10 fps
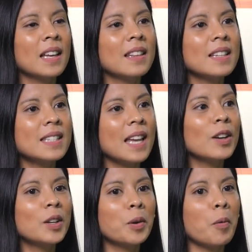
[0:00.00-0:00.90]
The
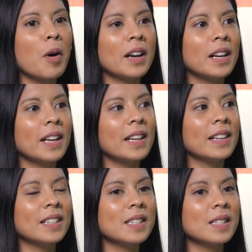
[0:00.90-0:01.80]
second one
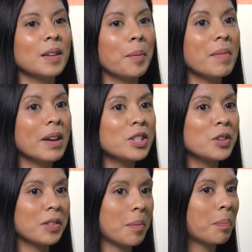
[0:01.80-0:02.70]
is
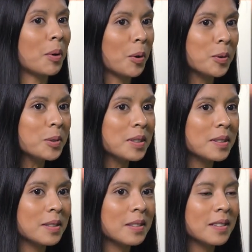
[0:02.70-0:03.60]
measure the
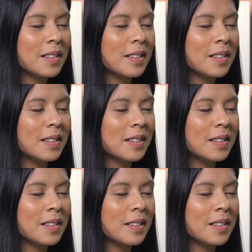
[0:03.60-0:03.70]
pros